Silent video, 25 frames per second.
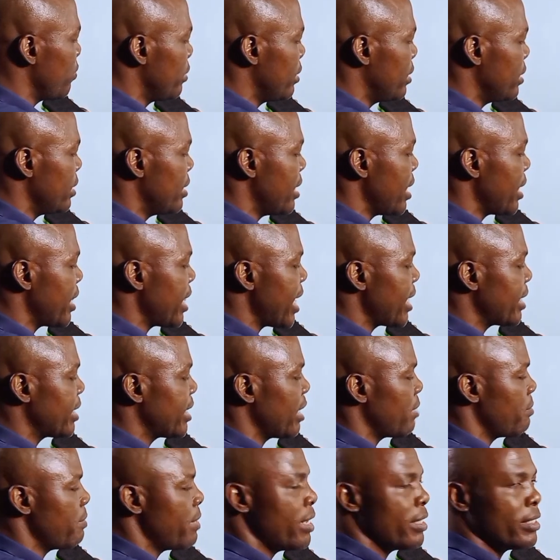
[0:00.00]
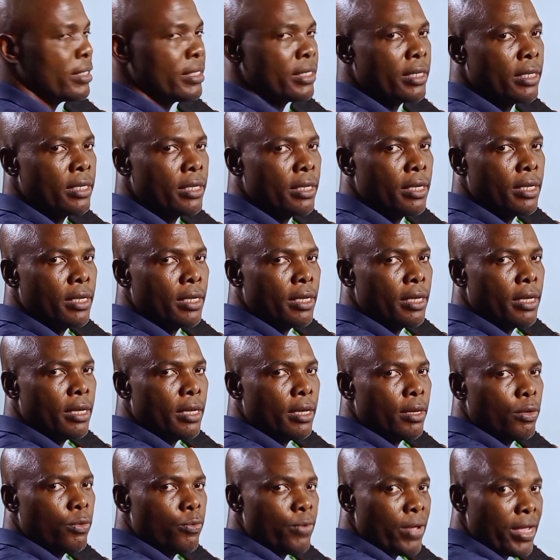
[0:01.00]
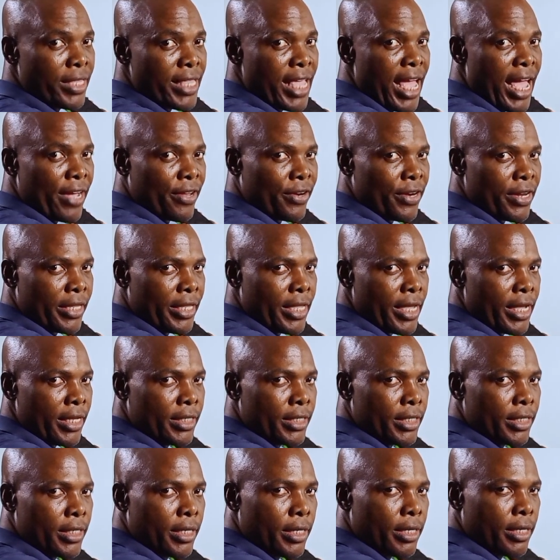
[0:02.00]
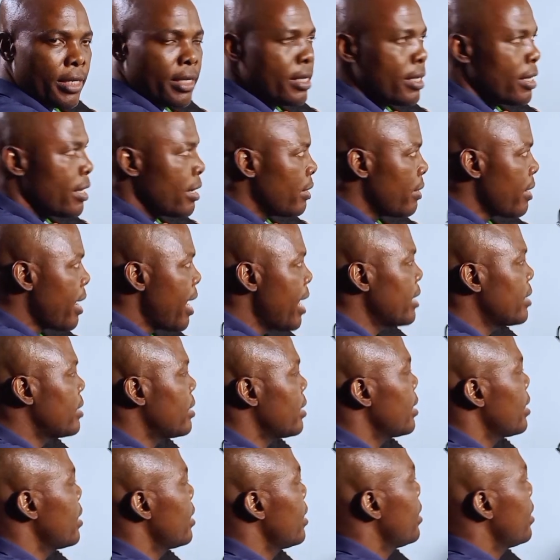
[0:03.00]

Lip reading: which is data segment, where they are created, right?